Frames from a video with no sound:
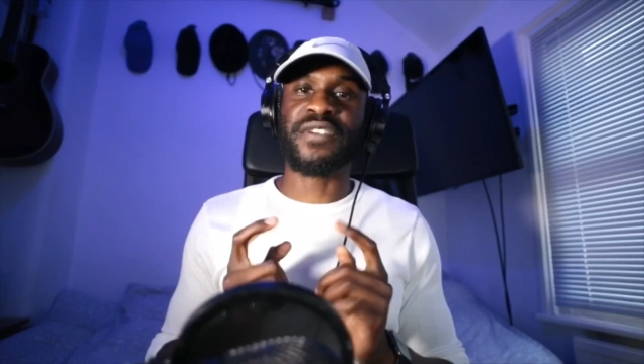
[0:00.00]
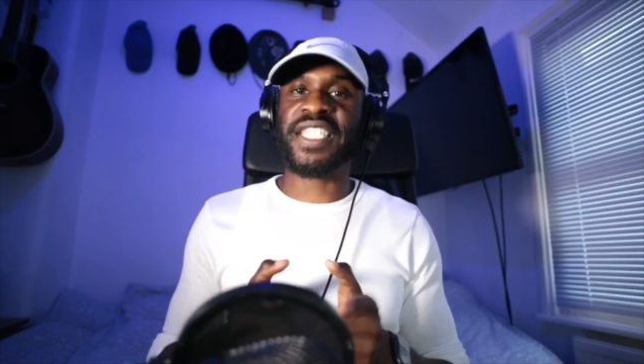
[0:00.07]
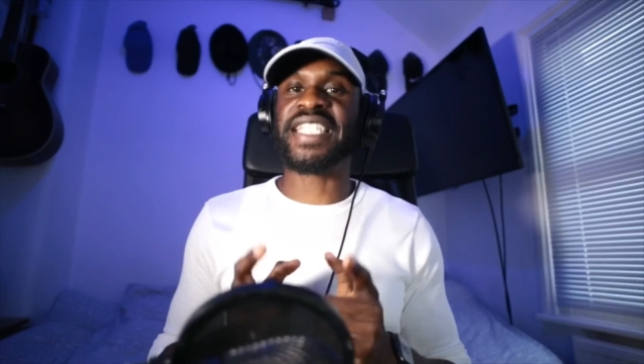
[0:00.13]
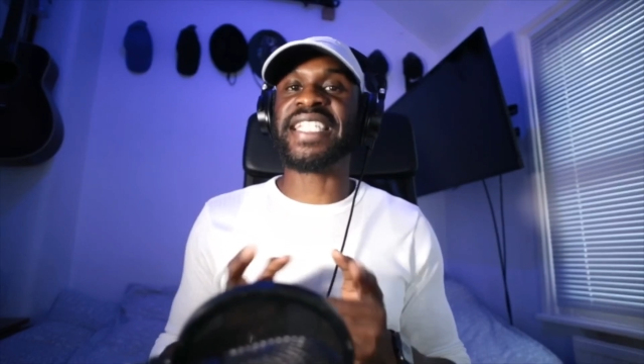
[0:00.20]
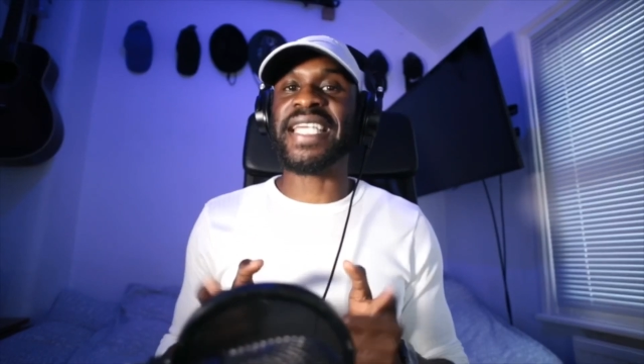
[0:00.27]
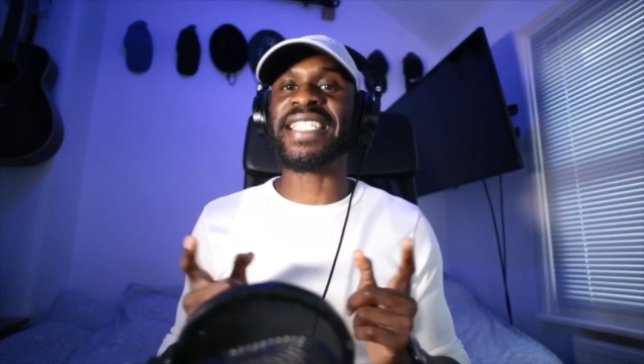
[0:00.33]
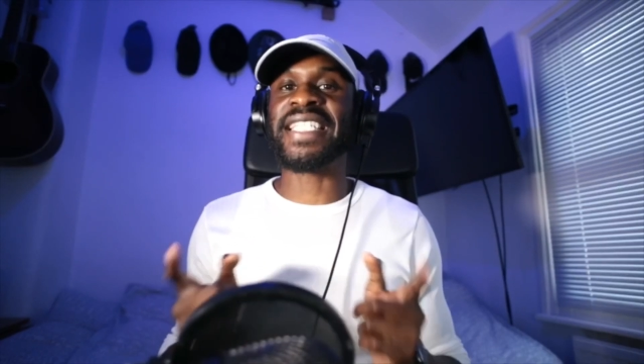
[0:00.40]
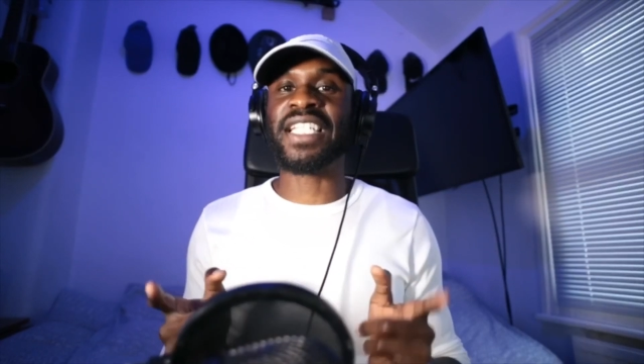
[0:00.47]

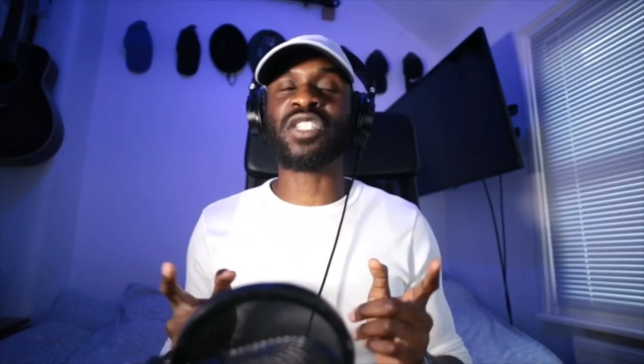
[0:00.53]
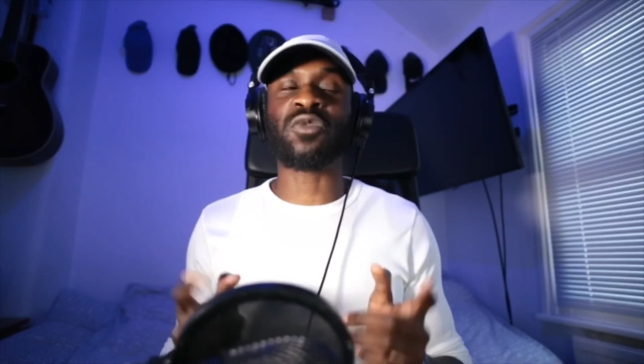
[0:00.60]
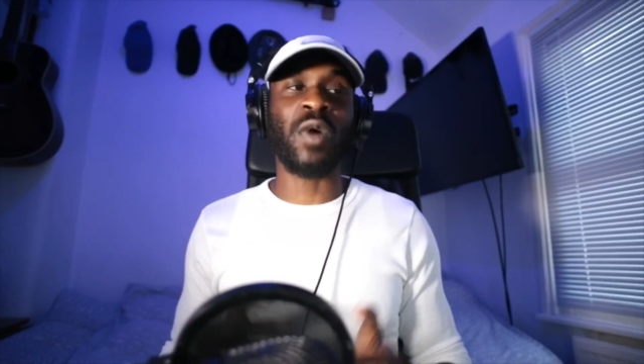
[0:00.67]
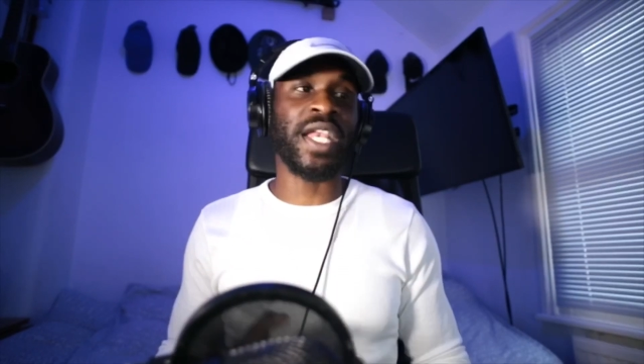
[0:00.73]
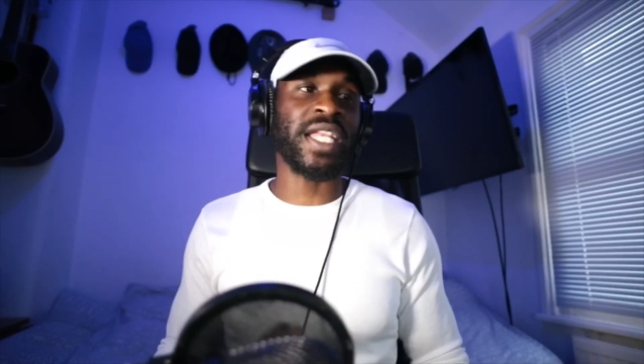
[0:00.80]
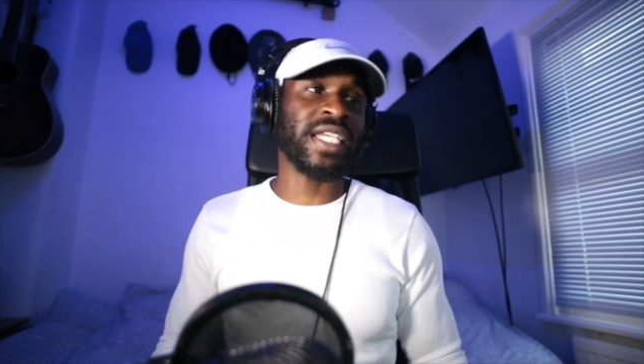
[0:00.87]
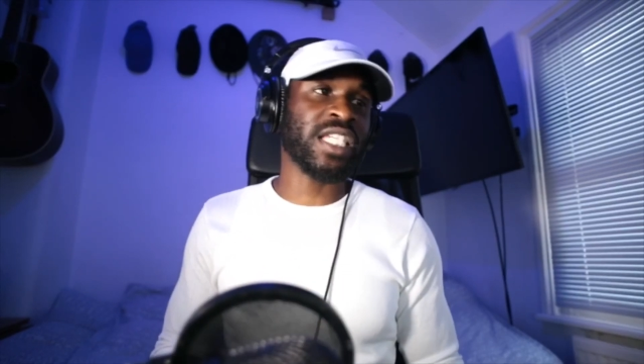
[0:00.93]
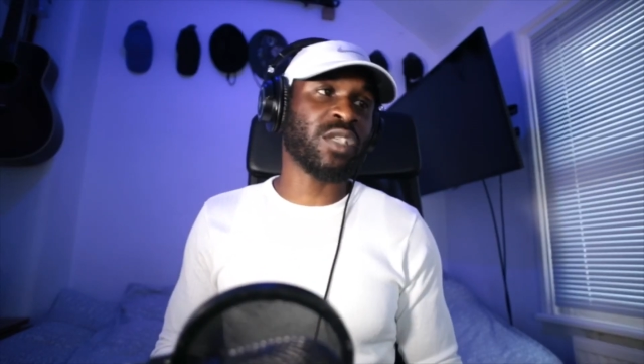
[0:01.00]
suggesting this
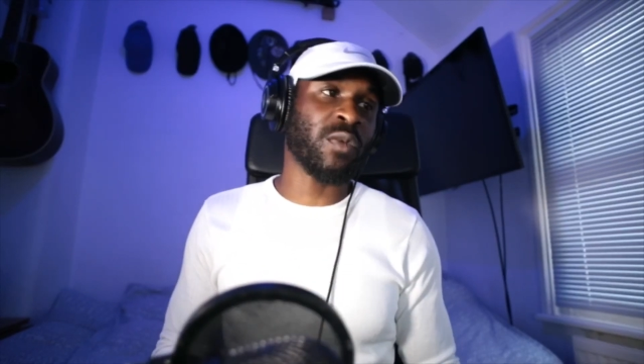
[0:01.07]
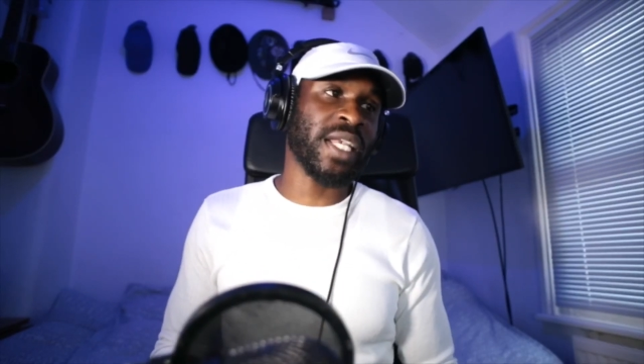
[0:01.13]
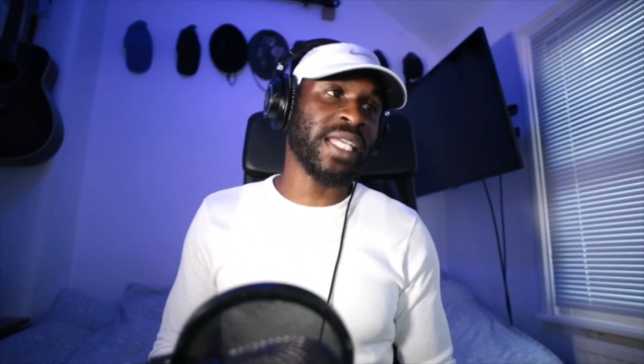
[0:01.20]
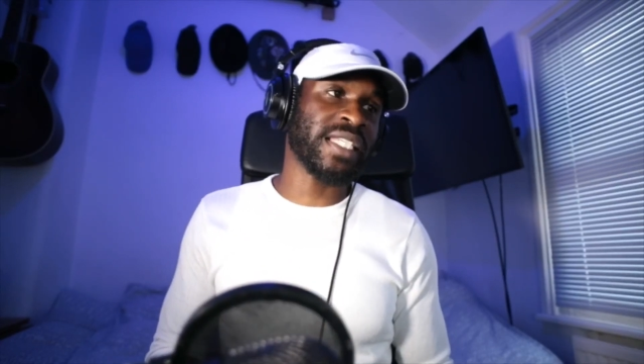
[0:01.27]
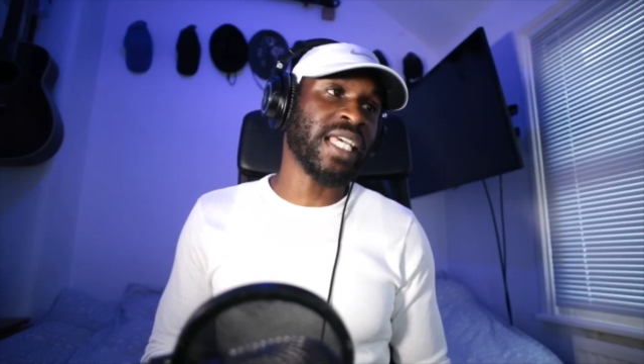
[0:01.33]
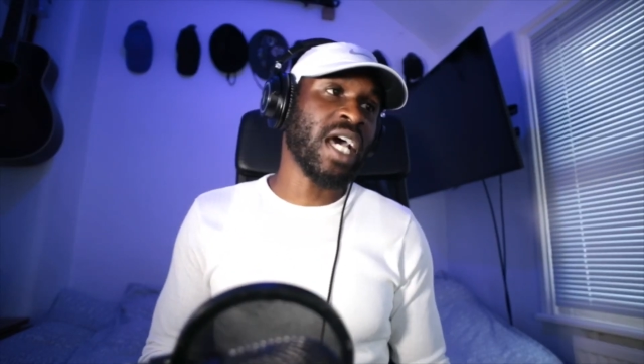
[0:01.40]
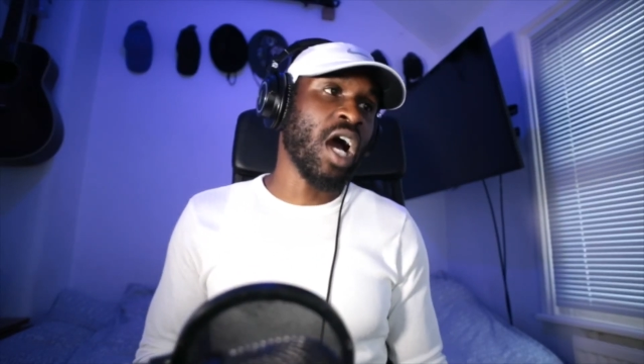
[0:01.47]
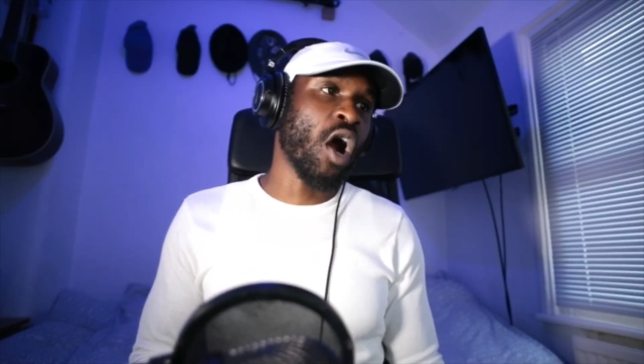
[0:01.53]
one, and this one is